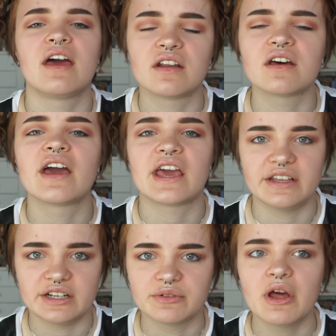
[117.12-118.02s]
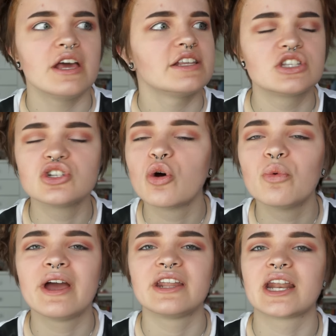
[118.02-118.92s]
And I hate it. It's
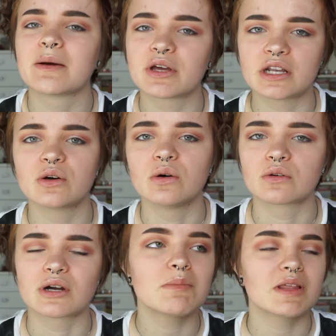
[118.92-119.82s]
no way that I'm getting colder.